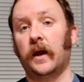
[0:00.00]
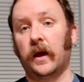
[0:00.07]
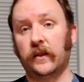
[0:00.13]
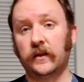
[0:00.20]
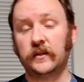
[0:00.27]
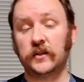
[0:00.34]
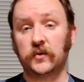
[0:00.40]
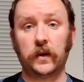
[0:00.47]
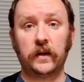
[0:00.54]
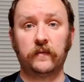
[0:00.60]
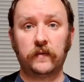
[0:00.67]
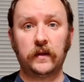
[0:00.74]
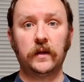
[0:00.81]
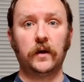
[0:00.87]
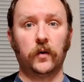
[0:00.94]
And this is one
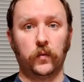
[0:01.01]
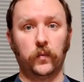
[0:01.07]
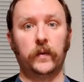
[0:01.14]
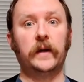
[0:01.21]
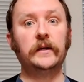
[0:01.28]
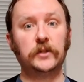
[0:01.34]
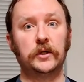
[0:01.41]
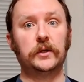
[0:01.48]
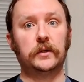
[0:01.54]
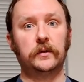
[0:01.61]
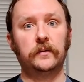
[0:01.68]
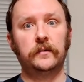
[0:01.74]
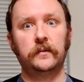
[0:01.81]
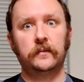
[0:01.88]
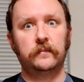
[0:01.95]
of the
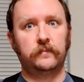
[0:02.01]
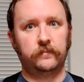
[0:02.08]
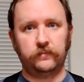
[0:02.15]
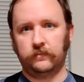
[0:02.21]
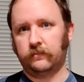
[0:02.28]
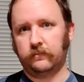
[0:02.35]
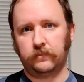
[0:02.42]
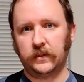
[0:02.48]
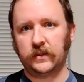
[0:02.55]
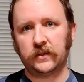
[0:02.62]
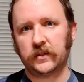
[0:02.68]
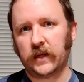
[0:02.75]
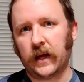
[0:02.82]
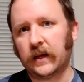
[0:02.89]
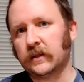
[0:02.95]
original beer
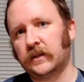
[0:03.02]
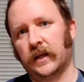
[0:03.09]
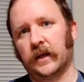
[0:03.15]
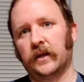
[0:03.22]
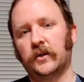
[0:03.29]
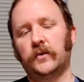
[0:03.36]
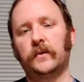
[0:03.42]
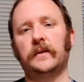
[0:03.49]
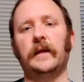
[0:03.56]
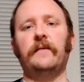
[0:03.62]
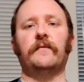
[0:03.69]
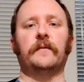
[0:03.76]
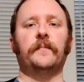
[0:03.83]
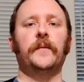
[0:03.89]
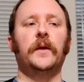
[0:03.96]
styles taken to
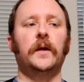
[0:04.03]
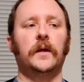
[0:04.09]
11.